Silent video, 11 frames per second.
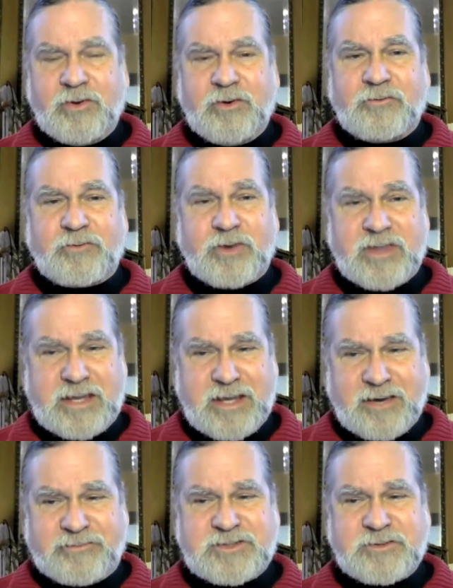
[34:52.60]
For the
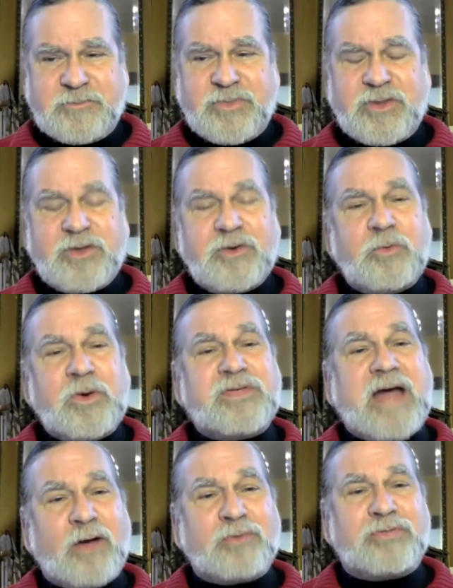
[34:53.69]
gift
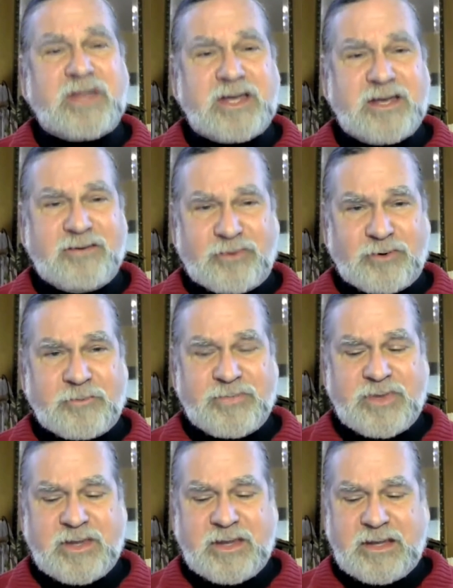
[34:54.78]
without the giver
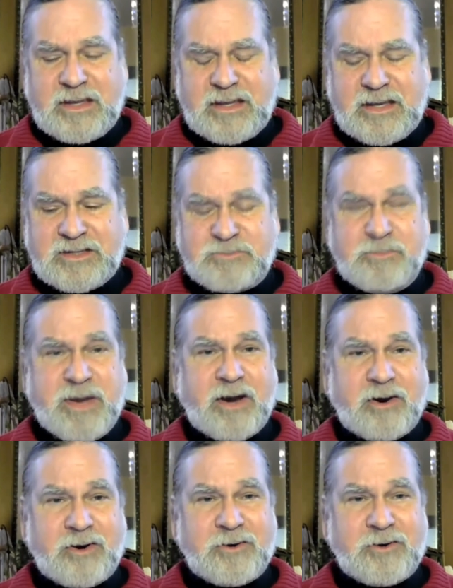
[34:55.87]
is bare."